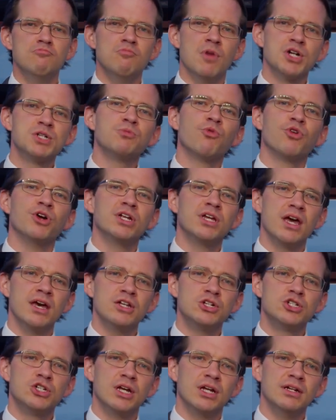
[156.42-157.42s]
much more
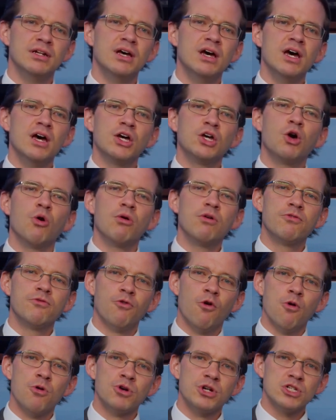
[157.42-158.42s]
engaged in going
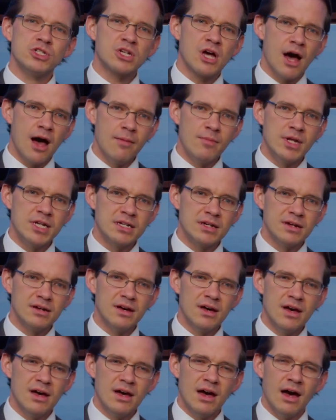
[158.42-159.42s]
forward, is
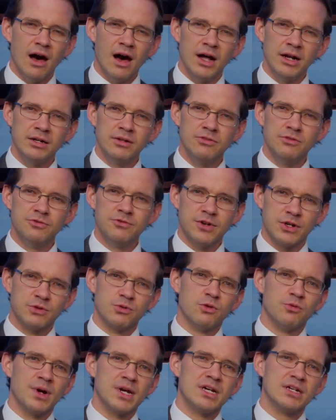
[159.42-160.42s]
commenting on
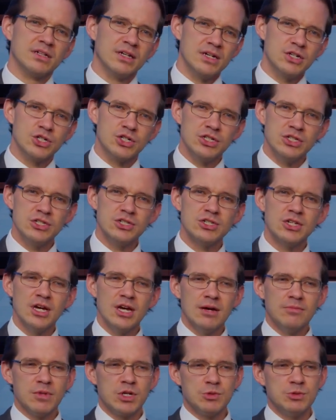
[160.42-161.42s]
federal regulations,
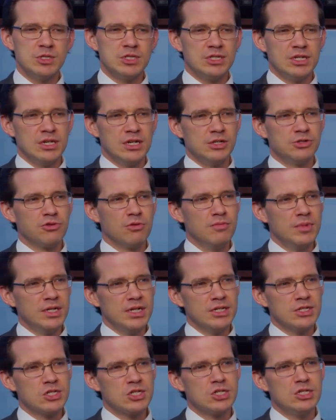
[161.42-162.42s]
because we see a
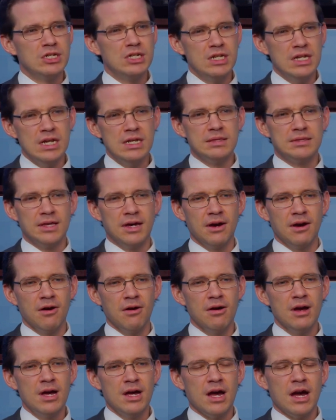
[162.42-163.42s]
tremendous need
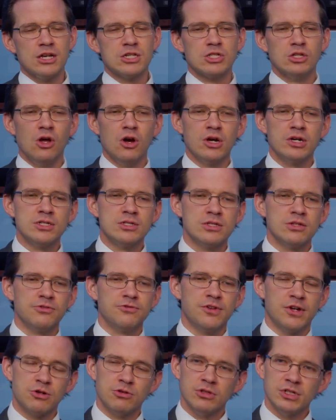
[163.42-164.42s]
there, as long as the
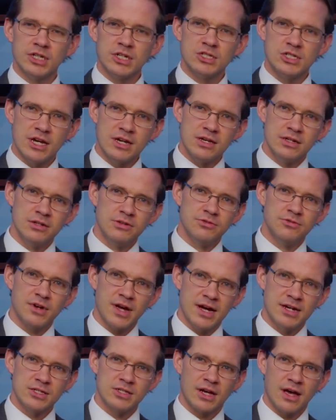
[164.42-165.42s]
federal executive
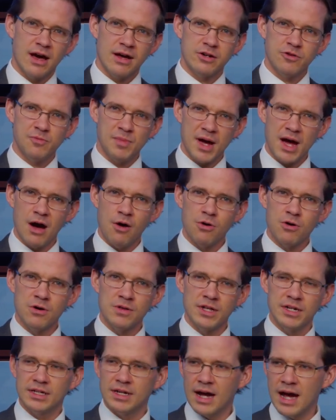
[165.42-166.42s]
has the kind of power
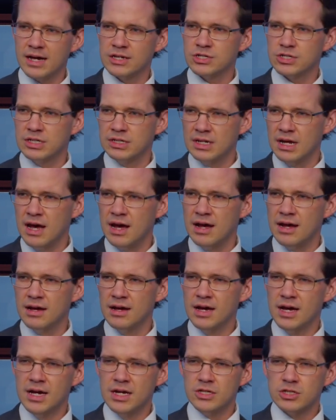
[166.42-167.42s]
that it has
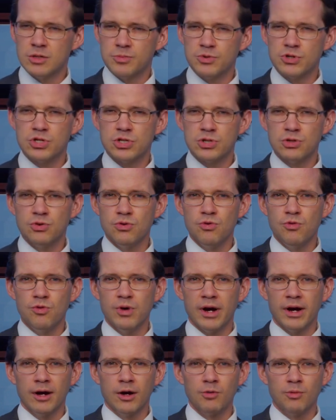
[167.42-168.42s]
today to
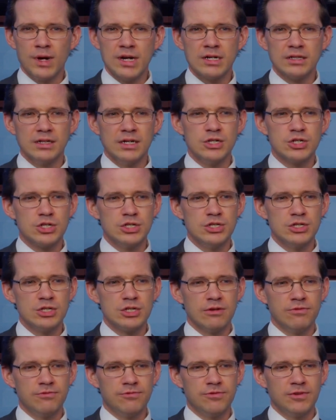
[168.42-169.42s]
pursue
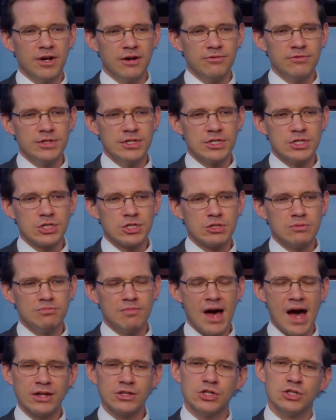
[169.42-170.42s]
regulations of this
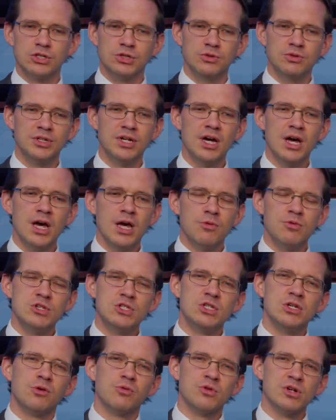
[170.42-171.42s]
magnitude. We
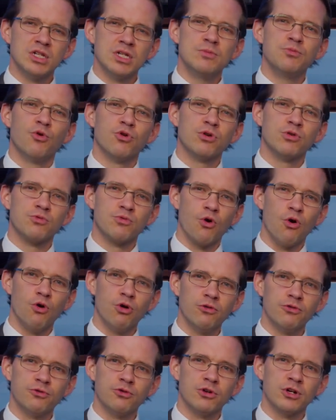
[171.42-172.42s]
see a really important
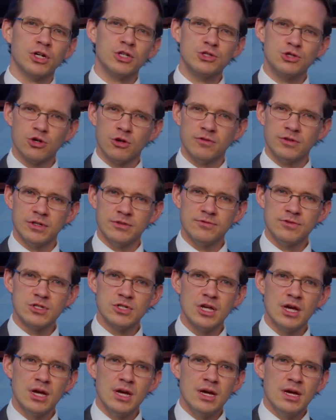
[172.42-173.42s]
role for
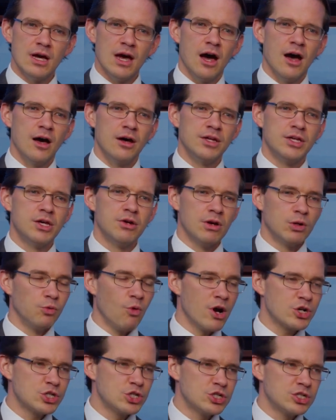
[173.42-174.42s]
conservatives here in
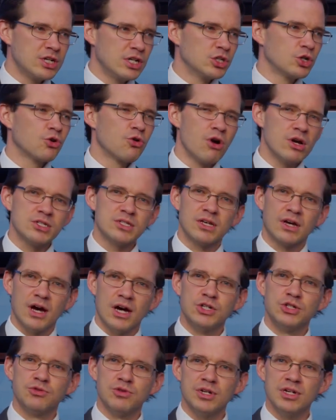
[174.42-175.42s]
Washington and across the
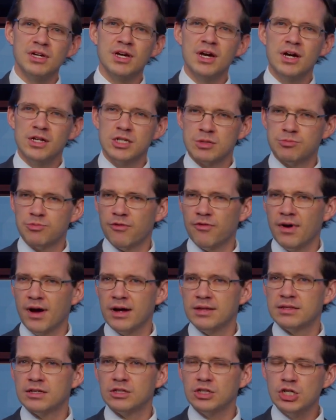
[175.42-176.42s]
country to
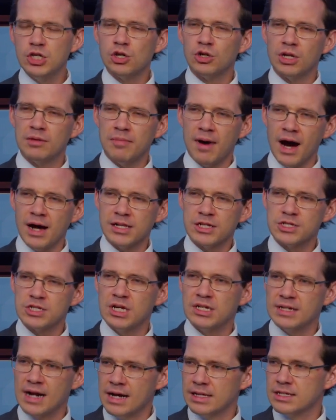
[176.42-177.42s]
provide the legal and
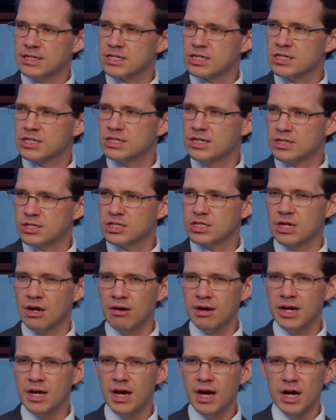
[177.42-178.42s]
policy analysis
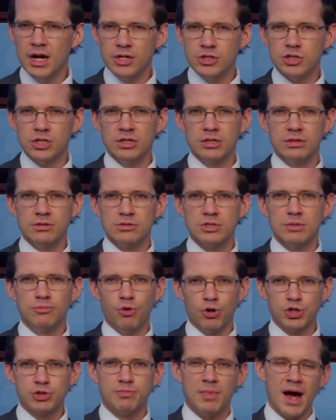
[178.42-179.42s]
necessary to
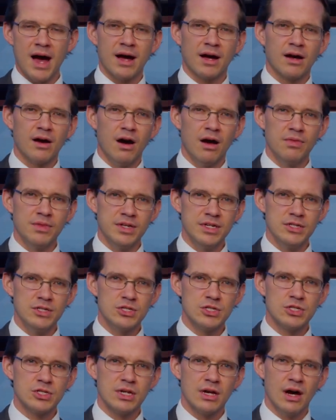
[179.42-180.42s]
push back on
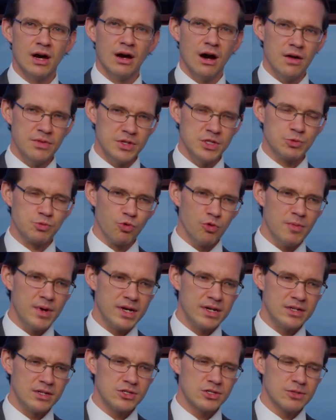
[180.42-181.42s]
these
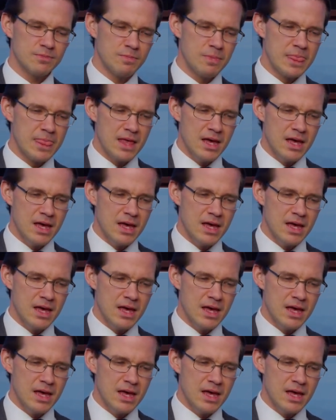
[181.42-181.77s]
rulemakings.